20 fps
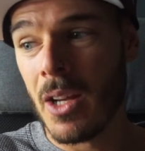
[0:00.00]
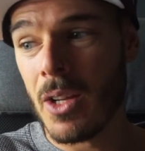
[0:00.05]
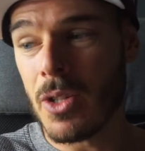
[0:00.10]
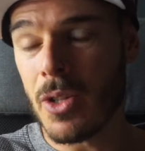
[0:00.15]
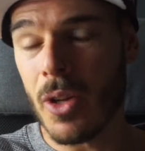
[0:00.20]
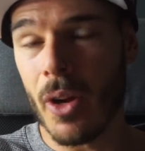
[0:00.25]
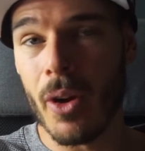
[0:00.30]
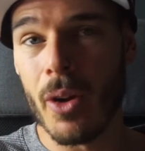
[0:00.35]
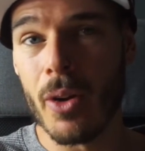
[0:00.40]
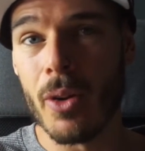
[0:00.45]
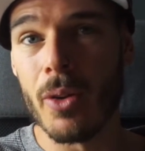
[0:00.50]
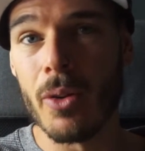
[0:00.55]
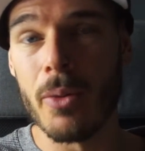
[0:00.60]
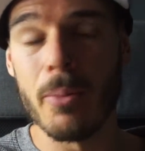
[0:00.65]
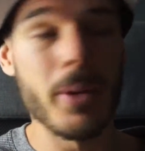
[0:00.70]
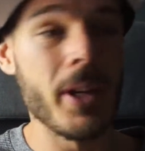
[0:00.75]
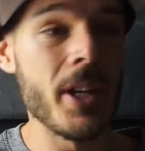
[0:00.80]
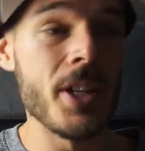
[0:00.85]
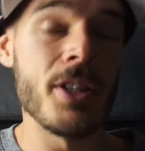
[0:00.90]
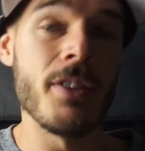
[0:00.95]
So
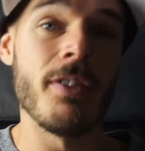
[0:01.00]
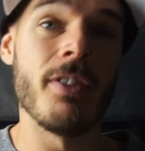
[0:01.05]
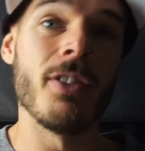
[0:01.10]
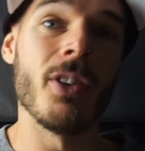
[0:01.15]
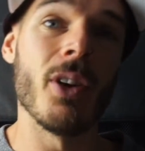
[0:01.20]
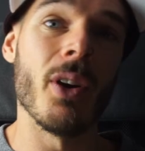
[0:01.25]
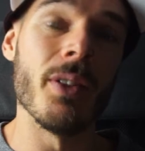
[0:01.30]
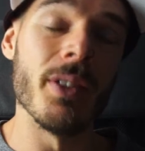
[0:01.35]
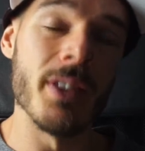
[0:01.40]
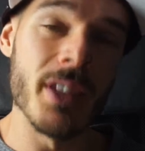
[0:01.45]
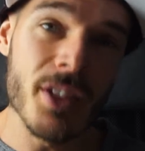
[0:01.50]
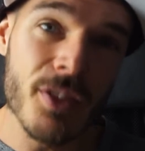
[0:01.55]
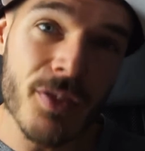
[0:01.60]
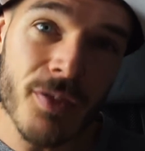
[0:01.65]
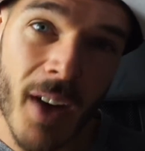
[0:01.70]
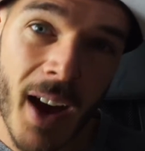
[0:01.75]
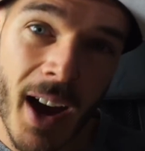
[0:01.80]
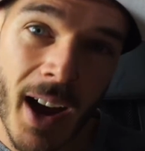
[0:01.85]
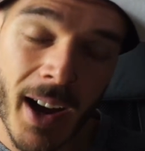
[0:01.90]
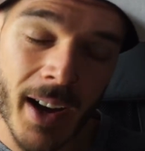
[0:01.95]
please, if you've gotten this
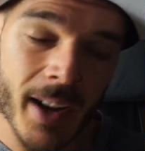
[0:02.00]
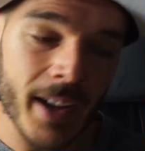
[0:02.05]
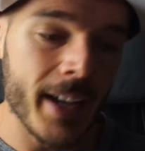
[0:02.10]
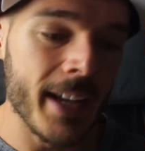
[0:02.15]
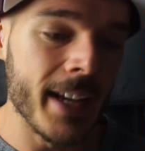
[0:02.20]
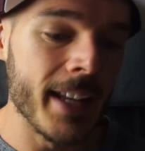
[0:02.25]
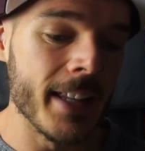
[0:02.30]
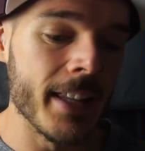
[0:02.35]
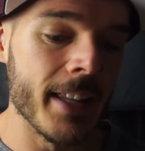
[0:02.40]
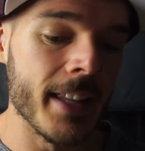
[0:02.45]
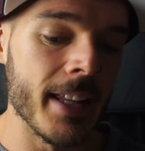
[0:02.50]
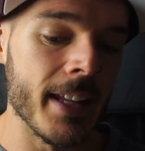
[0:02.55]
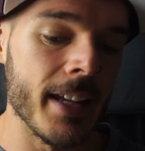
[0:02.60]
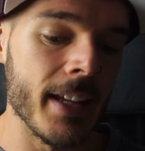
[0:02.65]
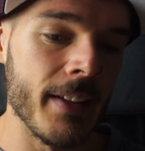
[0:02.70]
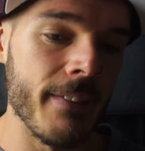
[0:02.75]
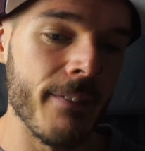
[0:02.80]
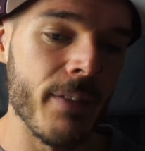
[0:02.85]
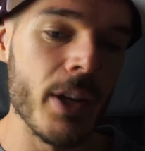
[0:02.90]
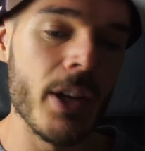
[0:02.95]
far in
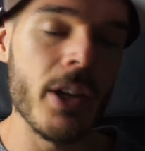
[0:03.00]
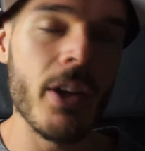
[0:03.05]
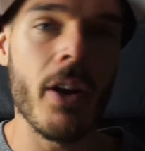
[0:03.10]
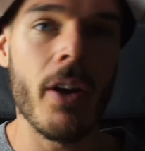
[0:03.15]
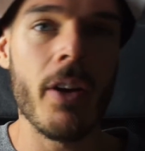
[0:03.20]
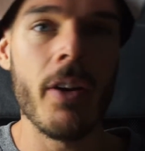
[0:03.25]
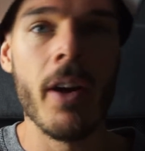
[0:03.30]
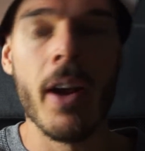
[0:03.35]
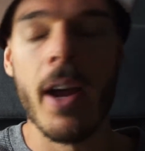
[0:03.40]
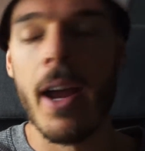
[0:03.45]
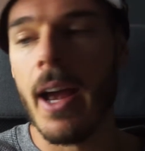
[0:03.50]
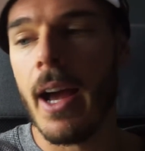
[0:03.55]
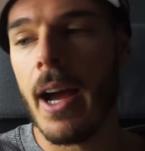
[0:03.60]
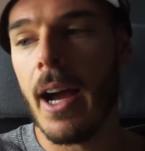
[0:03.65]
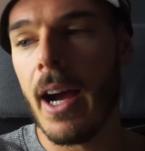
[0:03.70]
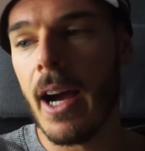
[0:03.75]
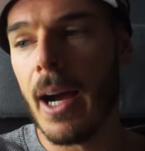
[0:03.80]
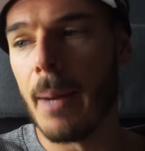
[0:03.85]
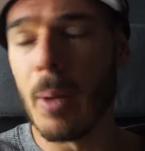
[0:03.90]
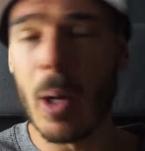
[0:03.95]
the video,
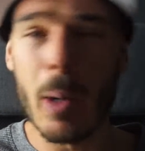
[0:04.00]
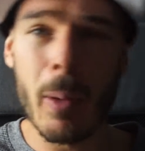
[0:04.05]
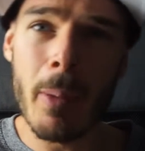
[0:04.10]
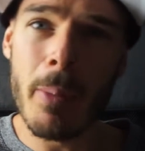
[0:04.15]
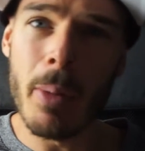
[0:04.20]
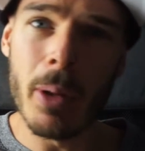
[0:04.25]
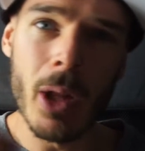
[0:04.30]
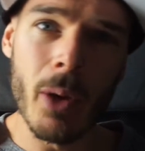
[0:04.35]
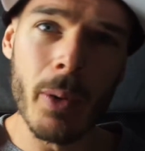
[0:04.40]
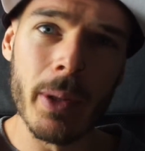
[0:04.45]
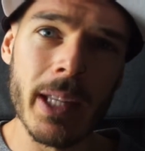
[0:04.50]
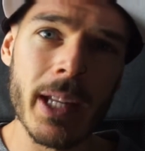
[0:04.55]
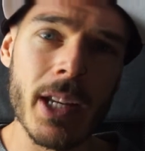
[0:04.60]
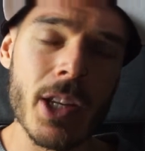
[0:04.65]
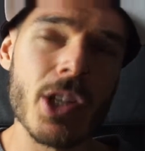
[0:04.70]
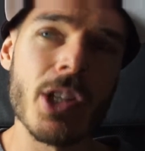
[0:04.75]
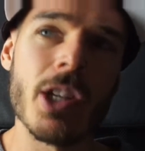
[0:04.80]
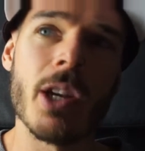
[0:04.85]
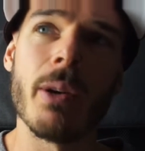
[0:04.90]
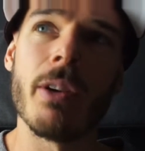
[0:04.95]
comment below and let
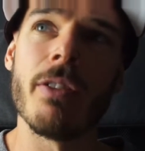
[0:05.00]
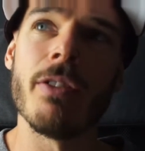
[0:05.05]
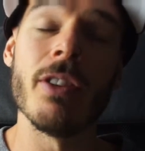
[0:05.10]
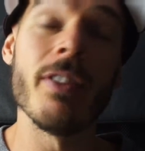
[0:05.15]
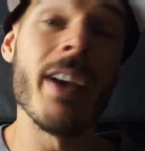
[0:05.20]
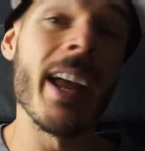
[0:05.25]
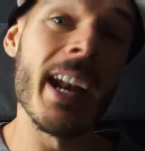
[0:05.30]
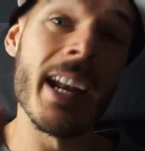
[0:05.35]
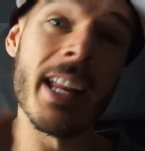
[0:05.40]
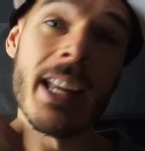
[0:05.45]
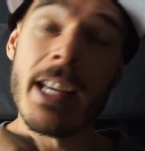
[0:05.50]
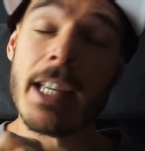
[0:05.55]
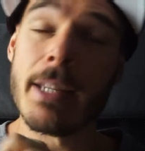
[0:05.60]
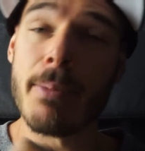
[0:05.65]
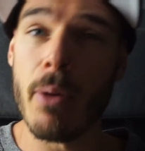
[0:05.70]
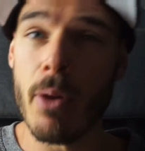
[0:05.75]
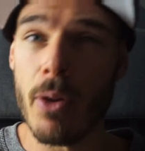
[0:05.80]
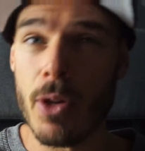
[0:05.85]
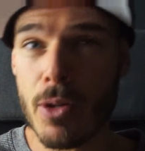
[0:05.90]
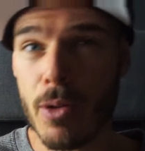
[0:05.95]
us know if you've had any
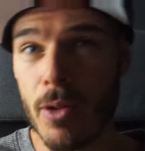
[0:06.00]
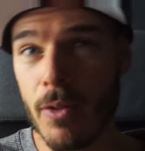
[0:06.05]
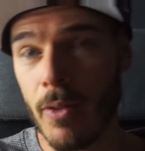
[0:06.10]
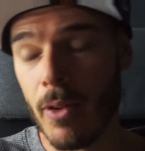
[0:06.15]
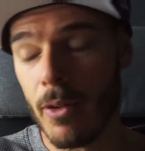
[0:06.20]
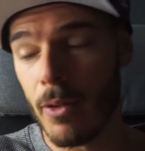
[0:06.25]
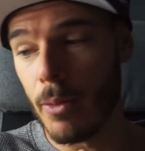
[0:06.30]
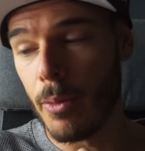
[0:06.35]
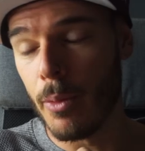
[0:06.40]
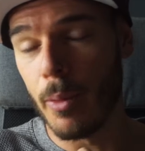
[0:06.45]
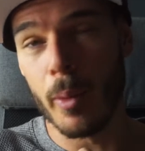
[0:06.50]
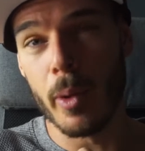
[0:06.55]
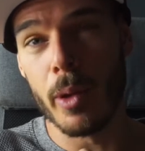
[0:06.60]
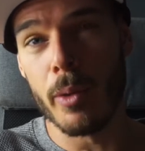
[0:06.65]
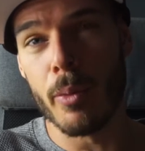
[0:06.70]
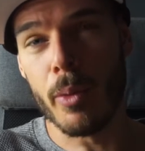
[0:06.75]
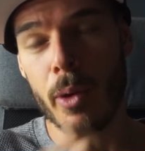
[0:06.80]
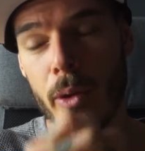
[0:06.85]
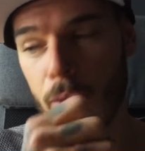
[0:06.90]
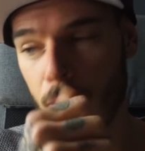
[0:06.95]
experience
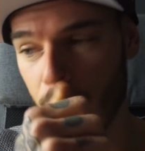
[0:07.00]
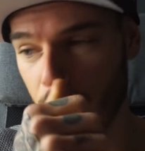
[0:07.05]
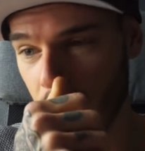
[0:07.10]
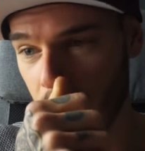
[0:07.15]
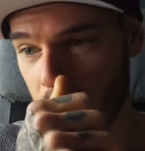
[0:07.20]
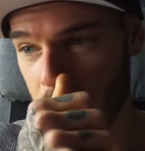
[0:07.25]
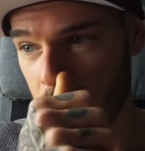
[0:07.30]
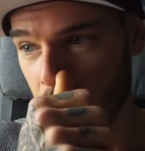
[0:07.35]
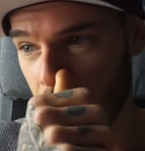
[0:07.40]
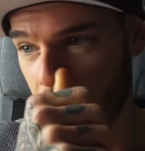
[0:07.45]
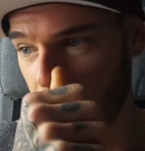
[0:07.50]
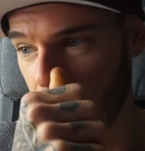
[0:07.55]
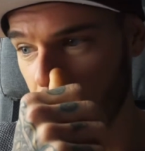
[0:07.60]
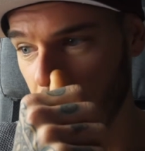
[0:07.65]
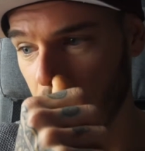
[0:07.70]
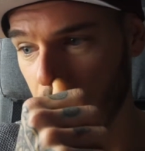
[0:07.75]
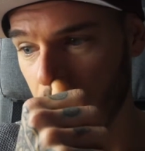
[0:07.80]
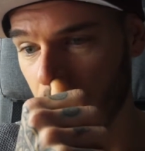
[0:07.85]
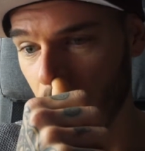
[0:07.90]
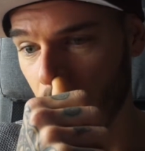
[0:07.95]
with reverse
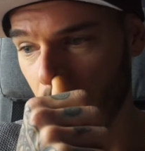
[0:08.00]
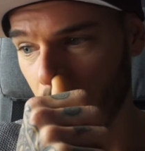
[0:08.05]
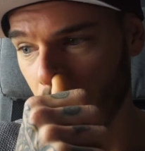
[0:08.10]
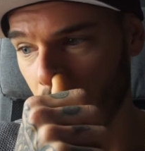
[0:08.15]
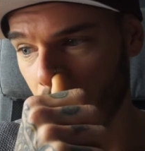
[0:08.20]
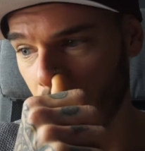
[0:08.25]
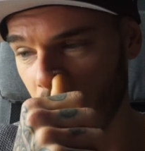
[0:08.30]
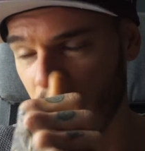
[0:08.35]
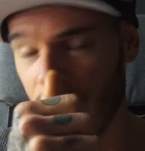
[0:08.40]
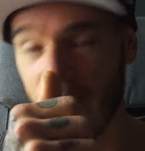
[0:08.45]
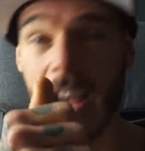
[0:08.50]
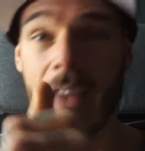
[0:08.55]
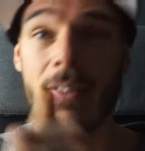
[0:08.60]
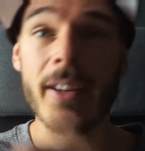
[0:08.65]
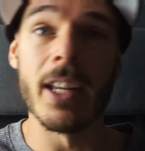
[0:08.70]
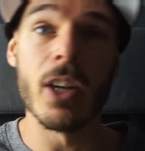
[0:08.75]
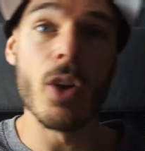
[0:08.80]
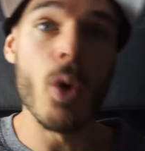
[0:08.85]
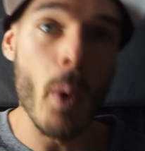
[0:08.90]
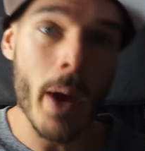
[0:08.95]
dieting, or if you have
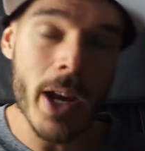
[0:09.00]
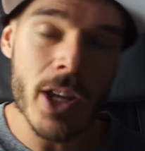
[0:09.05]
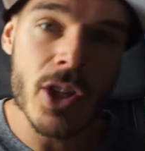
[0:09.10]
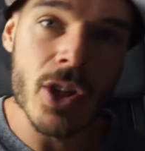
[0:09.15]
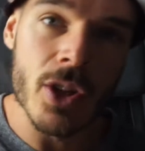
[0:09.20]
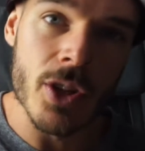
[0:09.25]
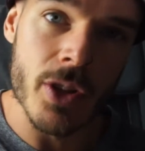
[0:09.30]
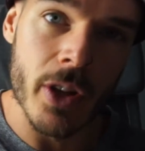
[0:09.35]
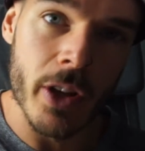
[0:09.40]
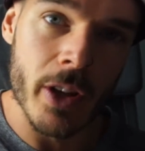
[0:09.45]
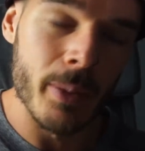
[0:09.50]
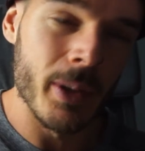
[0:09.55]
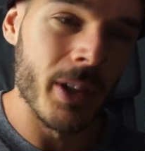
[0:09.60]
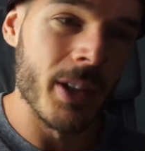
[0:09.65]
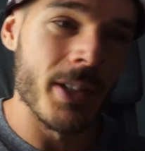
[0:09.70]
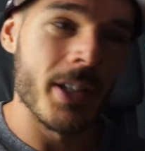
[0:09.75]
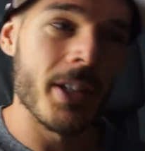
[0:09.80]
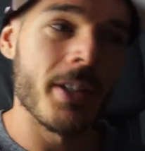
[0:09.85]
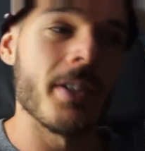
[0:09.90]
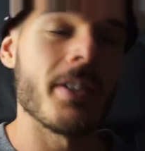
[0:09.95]
any questions on it,
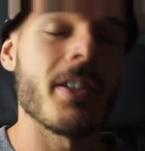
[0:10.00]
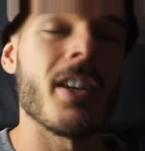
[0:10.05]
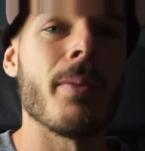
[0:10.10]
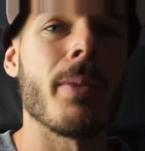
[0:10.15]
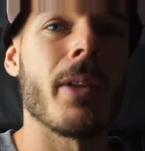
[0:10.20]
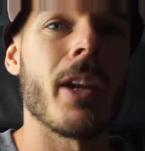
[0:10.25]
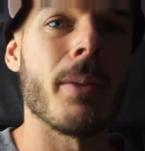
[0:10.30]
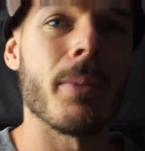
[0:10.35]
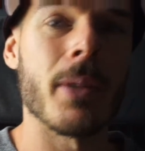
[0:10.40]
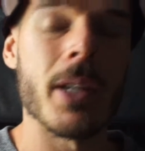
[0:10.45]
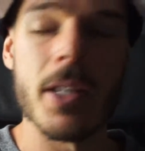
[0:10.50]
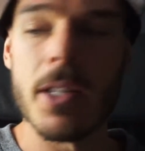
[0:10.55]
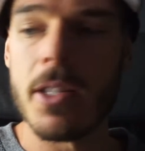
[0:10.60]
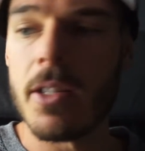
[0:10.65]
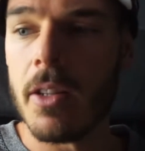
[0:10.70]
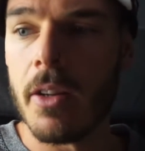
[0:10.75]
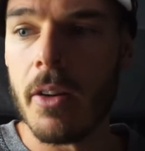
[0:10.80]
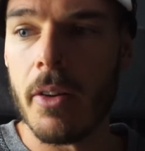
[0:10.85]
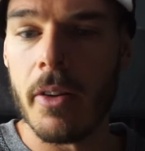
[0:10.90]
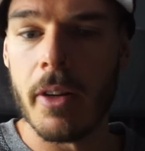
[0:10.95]
because this is something that I'm
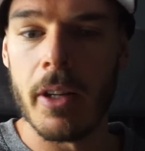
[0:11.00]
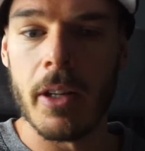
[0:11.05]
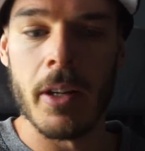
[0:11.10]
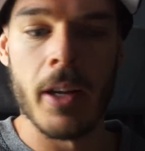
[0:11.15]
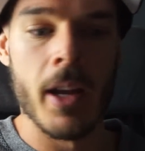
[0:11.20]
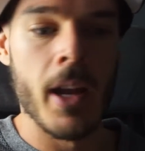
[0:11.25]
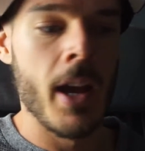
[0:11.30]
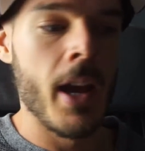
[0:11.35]
considering